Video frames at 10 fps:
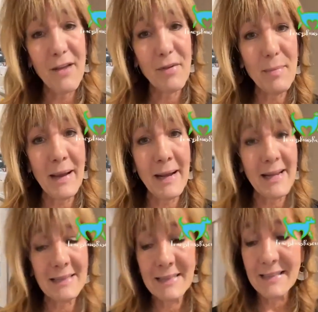Hi
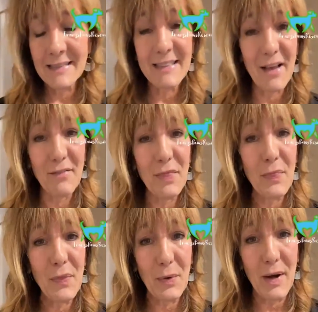everybody, it's
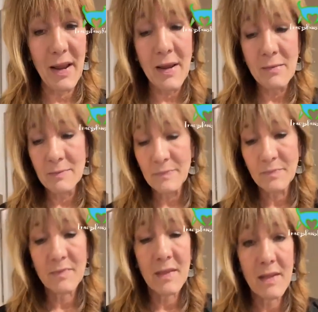7:30
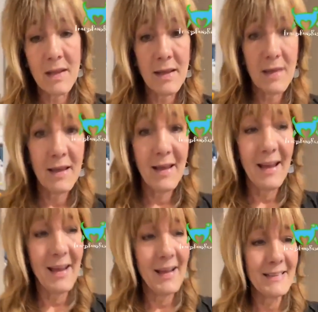
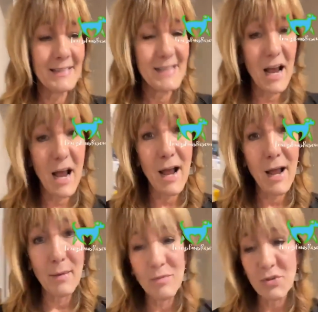and
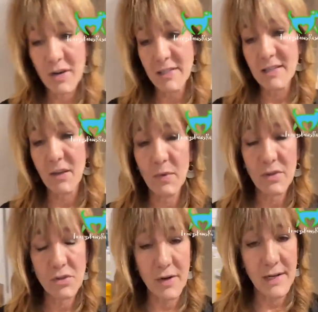I'm Tracy
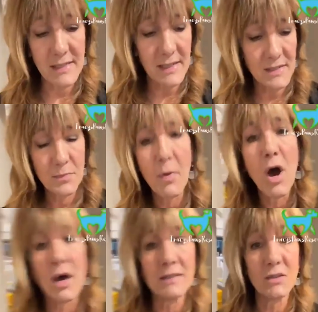with Tracy's
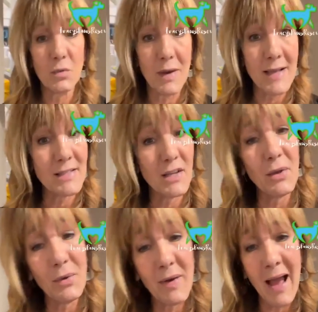Paws
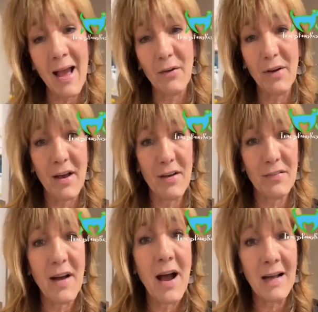Rescue out
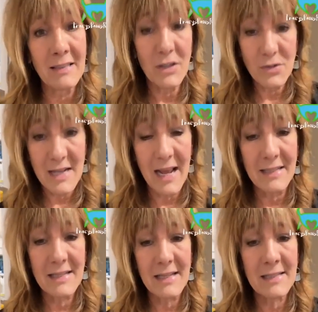of Hondo,
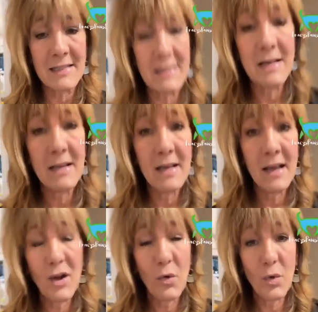Texas.
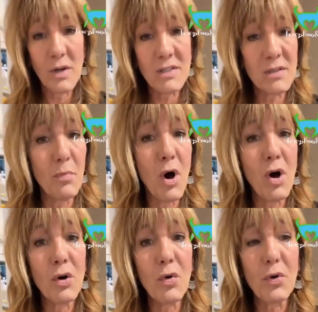We're a
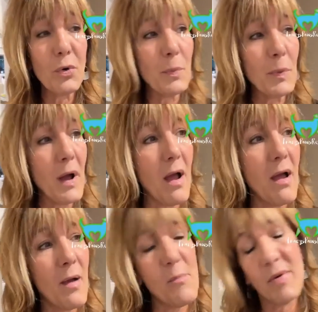small group
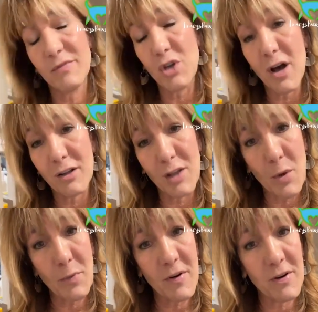of dog
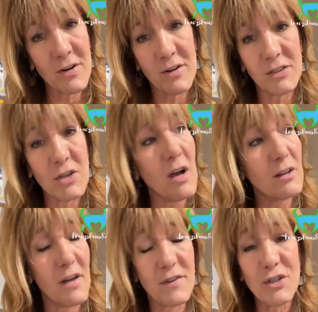
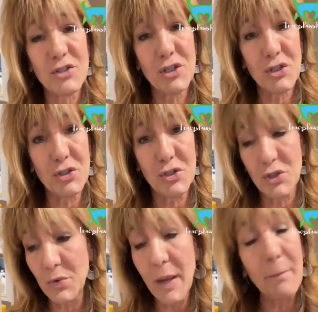lovers just
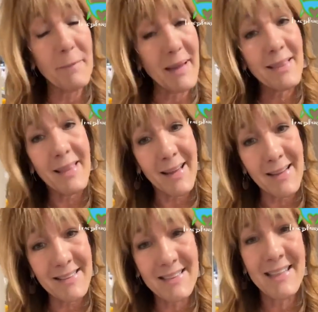doing big
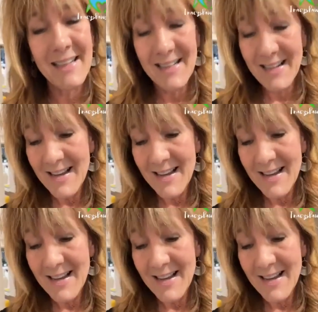things.